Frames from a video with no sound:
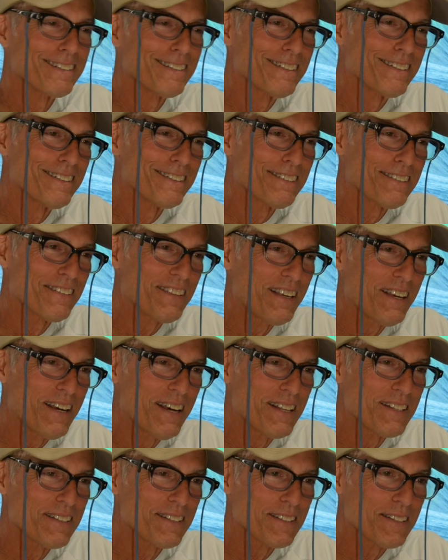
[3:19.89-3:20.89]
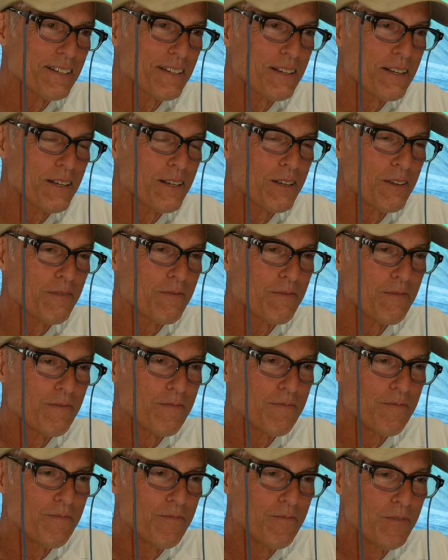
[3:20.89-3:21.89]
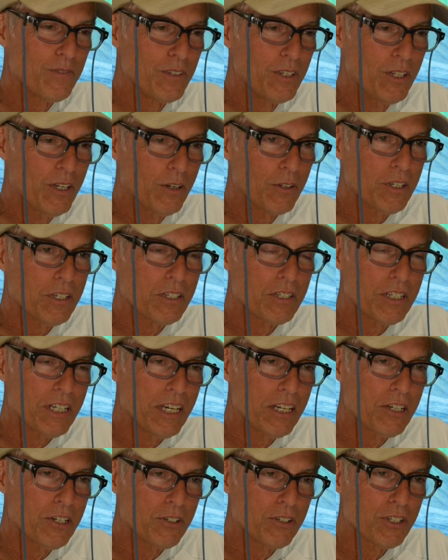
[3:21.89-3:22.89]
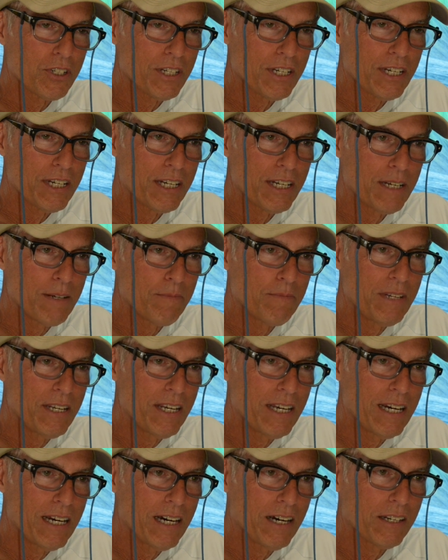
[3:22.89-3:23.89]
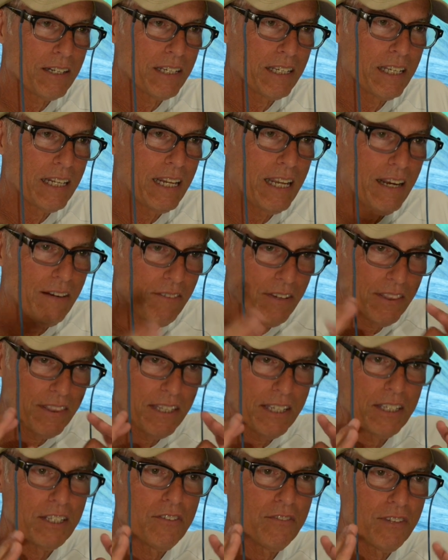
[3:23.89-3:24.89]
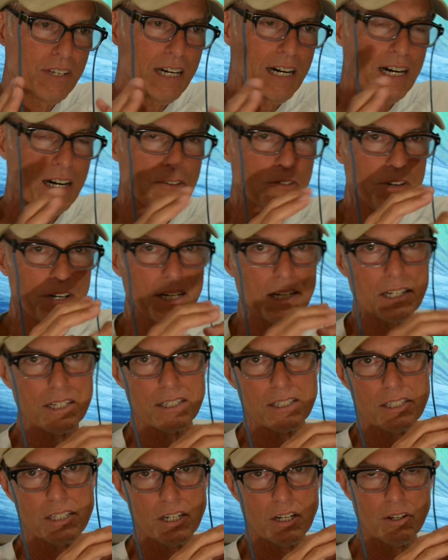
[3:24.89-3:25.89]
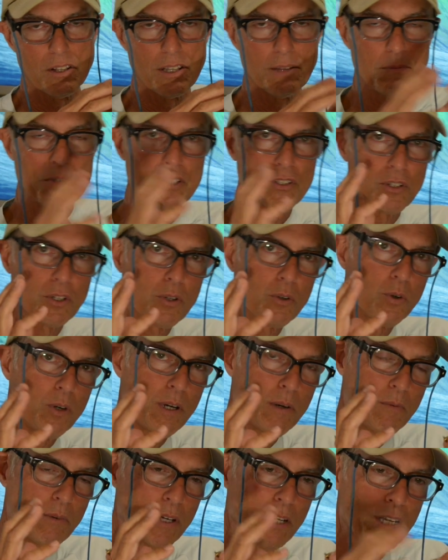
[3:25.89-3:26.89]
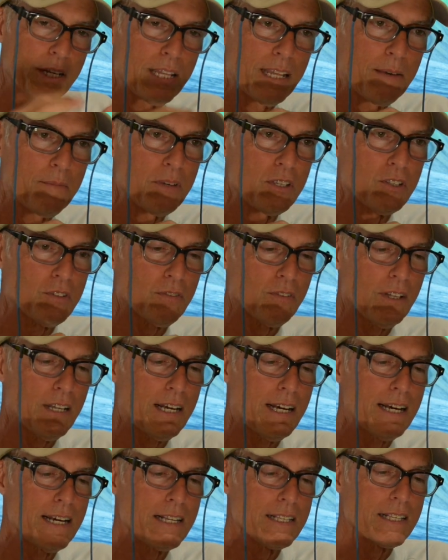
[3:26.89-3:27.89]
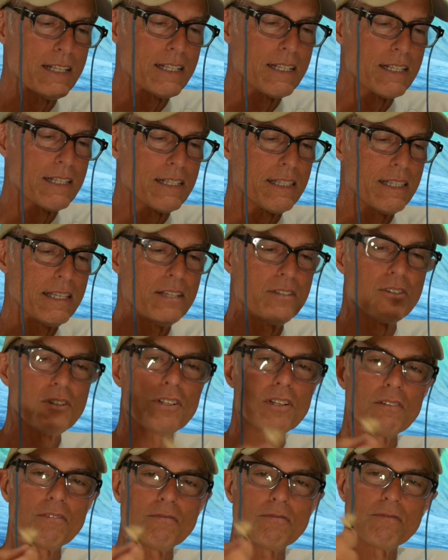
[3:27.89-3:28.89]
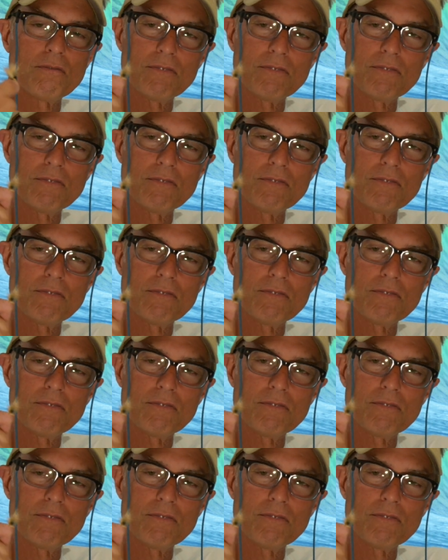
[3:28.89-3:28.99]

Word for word: Is that uh, you know, you can take your time now to get everything you've got ready to go. That means equipment, that means flies. This is These are the